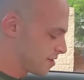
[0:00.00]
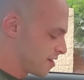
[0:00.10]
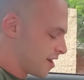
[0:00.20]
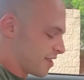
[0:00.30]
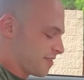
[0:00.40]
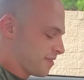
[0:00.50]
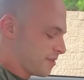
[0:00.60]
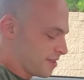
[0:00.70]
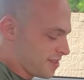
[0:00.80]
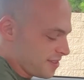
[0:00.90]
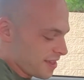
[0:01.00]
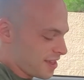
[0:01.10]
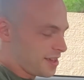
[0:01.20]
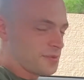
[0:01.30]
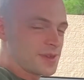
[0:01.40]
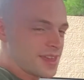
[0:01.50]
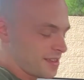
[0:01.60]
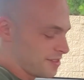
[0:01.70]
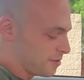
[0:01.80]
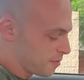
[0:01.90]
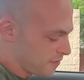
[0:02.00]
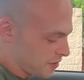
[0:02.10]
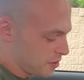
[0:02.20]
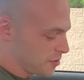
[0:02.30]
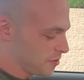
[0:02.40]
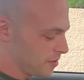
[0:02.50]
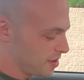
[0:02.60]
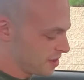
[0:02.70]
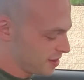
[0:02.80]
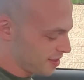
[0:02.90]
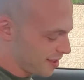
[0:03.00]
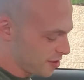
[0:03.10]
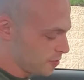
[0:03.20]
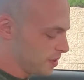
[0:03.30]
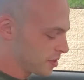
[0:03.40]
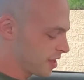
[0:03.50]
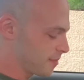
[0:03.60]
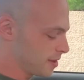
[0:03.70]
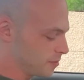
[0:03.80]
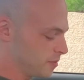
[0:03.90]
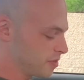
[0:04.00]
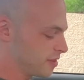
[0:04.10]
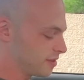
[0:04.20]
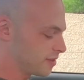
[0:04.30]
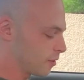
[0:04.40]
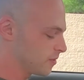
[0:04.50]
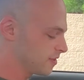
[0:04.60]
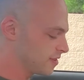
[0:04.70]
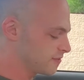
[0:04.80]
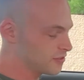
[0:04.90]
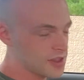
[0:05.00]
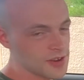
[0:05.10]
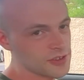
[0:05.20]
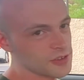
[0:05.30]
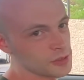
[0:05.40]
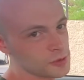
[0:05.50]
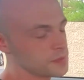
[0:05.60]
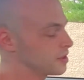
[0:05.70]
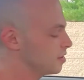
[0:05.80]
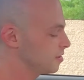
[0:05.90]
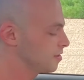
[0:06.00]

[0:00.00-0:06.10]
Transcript: Alright, so today we got a new review. Taco Bell came out with the toasted cheddar chalupa.